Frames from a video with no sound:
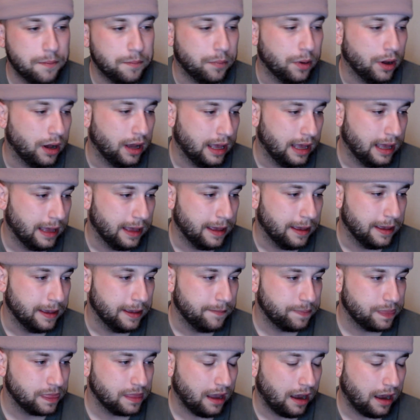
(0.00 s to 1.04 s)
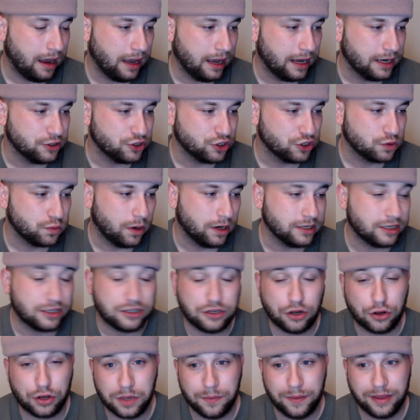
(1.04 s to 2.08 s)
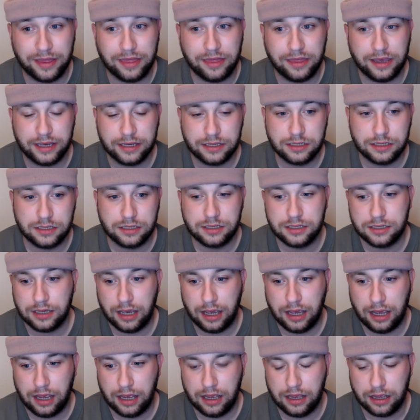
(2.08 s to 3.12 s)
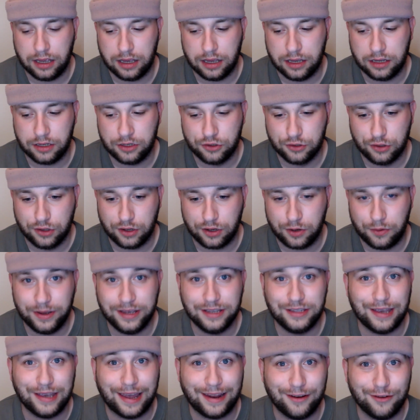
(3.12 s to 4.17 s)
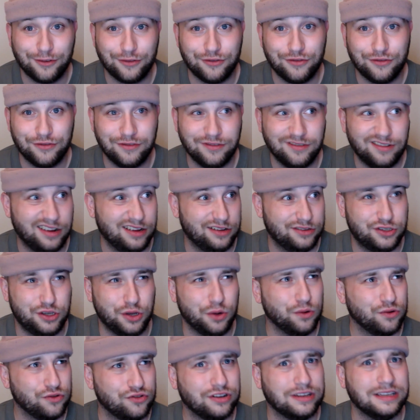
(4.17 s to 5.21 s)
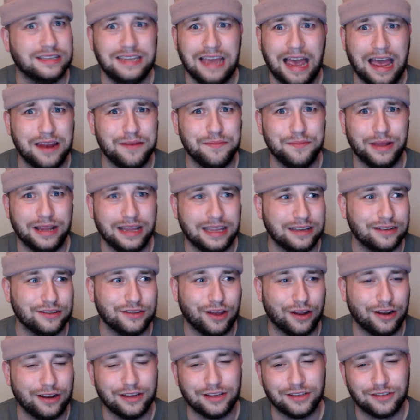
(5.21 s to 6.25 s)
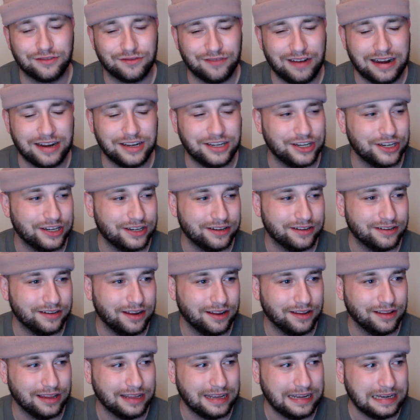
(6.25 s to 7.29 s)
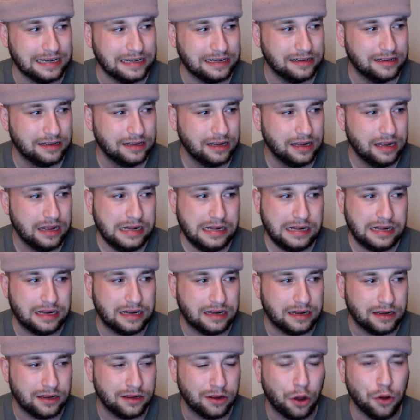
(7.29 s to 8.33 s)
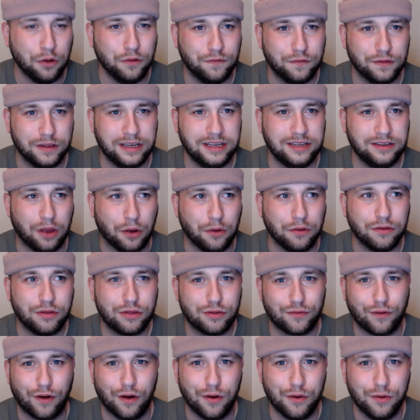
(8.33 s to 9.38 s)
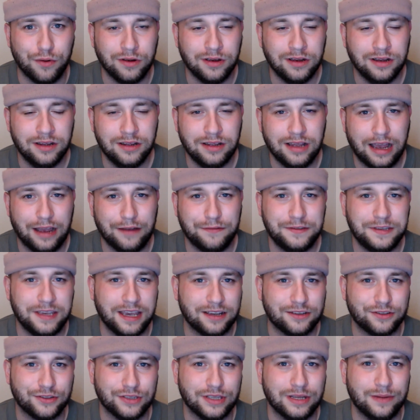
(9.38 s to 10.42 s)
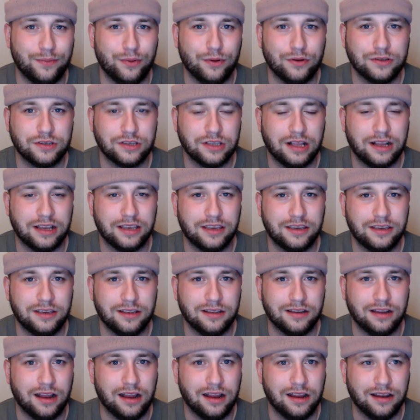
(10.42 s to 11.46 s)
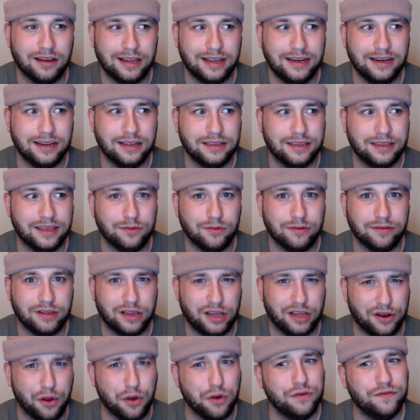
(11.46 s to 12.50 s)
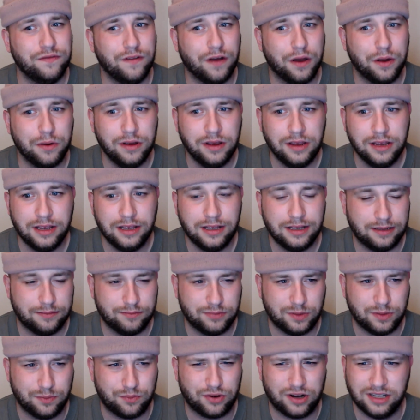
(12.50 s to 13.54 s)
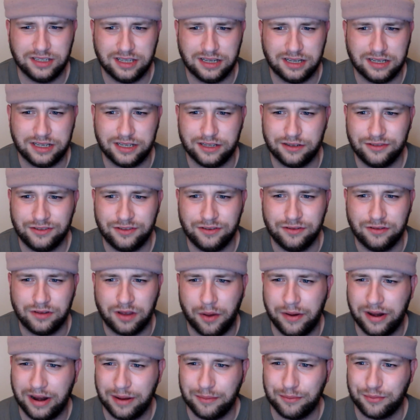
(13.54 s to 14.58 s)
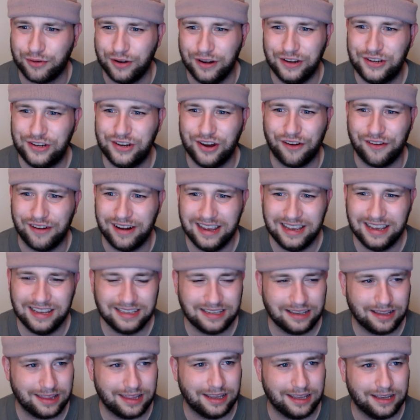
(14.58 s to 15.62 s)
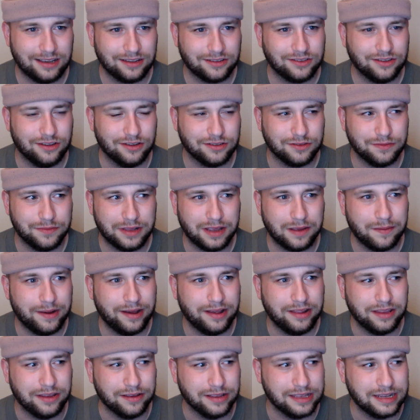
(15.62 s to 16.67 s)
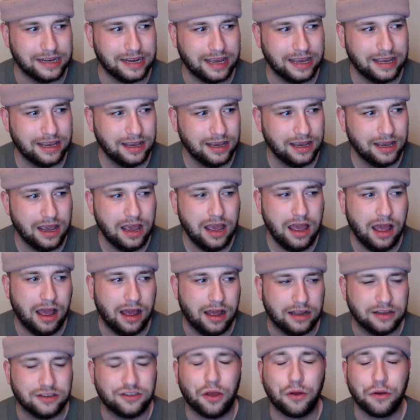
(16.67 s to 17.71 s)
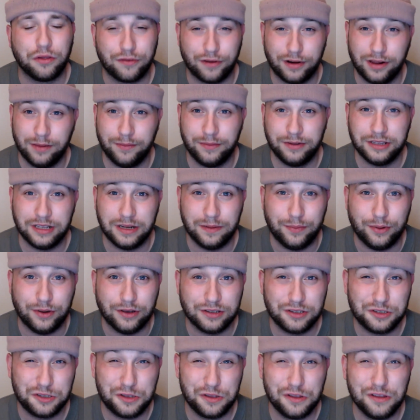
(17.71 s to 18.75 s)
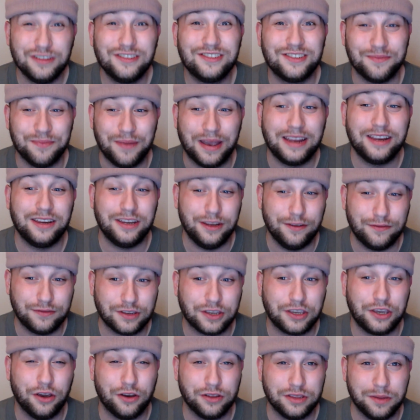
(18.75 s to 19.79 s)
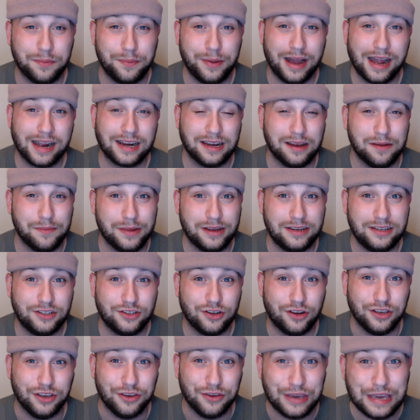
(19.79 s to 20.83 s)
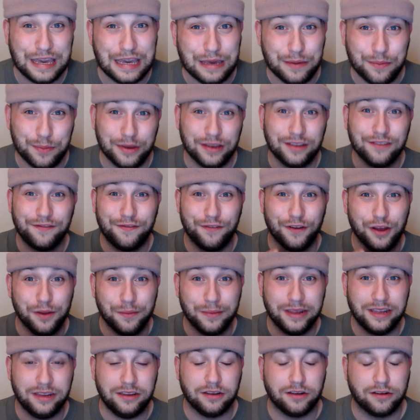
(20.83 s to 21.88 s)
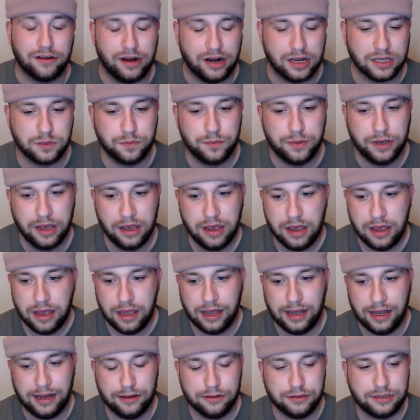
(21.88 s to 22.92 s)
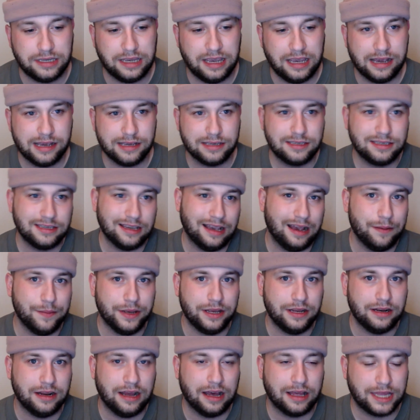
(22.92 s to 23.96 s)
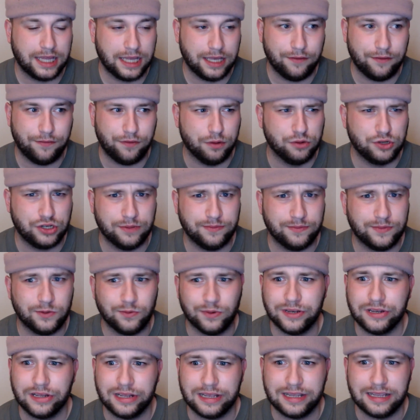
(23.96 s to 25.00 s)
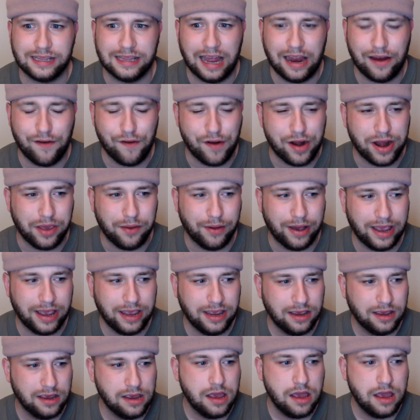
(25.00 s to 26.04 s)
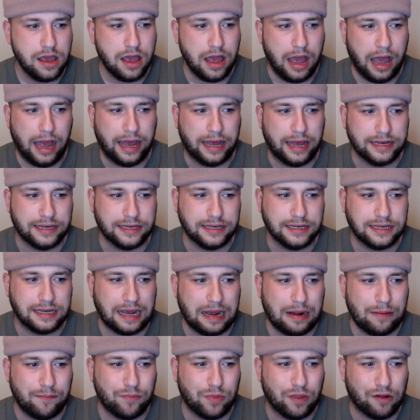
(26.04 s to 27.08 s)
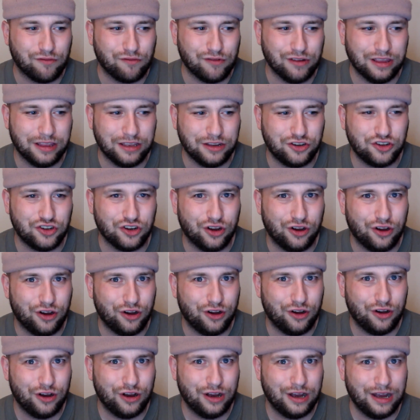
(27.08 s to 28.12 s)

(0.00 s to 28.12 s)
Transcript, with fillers: But uh, I just wanted to document this. Uh, good luck with your 10, uh, $210 million, Reggie and, and Leena. Uh, hopefully, don't throw FTX under the bus like uh, Leena did with Lenovo. I'm surprised that deal's still going. I'm pretty sure it is. I think I saw something about it the other day. Uh, don't throw them under the bus. Make, you've secured the bag now. Make sure you keep it firmly in your grasp. LCS, I mean, I think viewership's dwindling there anyway, and I'm not really sure